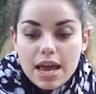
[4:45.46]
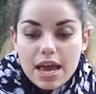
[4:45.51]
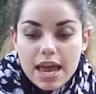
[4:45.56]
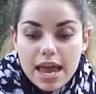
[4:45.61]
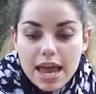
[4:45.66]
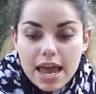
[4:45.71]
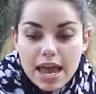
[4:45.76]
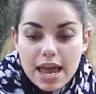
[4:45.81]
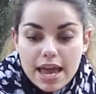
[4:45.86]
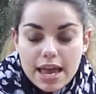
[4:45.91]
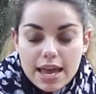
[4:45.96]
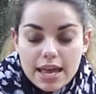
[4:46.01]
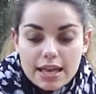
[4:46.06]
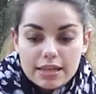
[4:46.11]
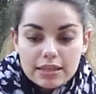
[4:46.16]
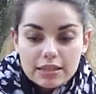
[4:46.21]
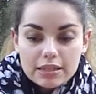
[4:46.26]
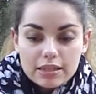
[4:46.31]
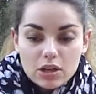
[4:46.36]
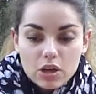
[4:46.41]

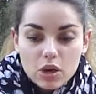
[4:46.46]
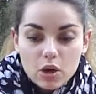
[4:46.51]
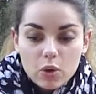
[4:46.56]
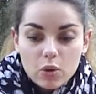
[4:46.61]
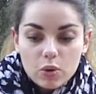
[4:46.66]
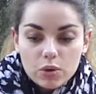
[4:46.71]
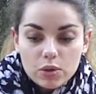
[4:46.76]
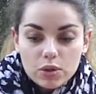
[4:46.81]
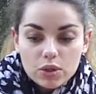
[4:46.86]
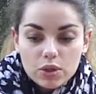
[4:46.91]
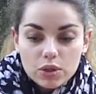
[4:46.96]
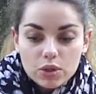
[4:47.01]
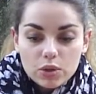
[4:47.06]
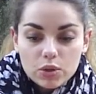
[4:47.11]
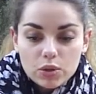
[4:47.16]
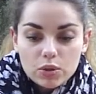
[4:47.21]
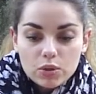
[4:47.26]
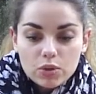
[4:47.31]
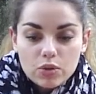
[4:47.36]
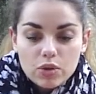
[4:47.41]
And
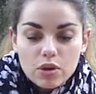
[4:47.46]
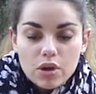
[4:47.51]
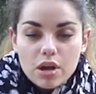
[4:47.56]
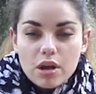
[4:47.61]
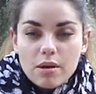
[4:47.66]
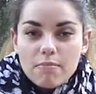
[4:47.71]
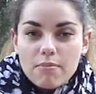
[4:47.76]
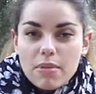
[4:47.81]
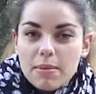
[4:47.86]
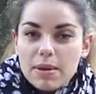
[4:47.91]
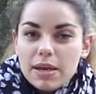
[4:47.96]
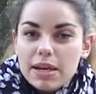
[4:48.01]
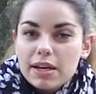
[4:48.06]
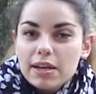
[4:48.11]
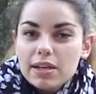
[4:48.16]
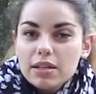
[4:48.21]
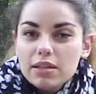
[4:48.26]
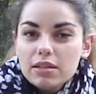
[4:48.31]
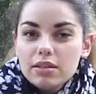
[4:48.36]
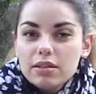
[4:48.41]
also maybe
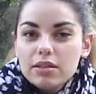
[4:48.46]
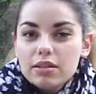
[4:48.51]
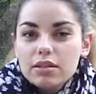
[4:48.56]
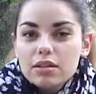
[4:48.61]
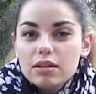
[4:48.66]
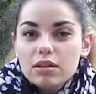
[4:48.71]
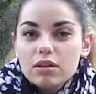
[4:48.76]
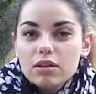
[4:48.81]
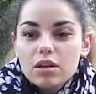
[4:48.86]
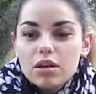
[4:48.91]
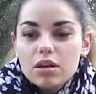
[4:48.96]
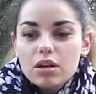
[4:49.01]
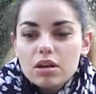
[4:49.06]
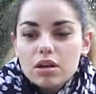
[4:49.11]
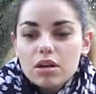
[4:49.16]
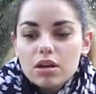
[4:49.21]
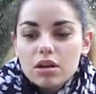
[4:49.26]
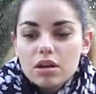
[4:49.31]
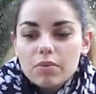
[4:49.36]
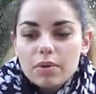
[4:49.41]
cleanse.
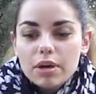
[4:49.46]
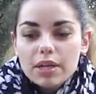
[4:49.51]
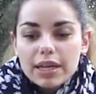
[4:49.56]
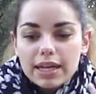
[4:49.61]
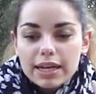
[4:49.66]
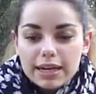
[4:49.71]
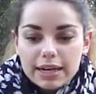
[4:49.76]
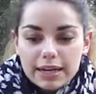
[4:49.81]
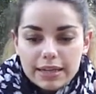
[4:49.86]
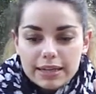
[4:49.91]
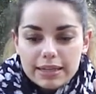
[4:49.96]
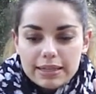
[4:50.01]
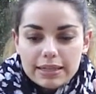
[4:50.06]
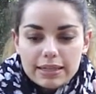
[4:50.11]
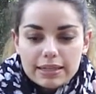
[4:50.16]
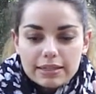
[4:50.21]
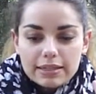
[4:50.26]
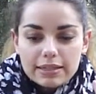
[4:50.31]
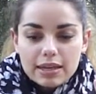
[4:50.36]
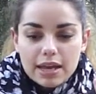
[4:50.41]
When I clean
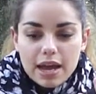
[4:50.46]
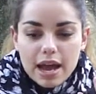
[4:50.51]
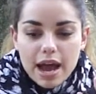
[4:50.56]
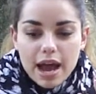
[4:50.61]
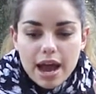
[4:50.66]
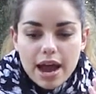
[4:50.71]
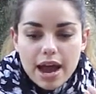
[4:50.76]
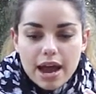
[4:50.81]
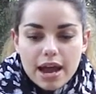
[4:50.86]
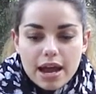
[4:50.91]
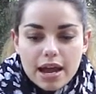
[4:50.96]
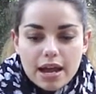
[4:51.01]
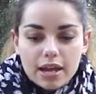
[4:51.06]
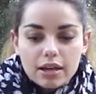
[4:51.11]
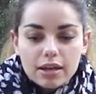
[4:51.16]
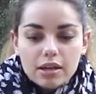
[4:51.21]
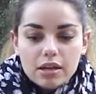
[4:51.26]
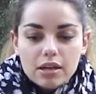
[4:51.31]
it, I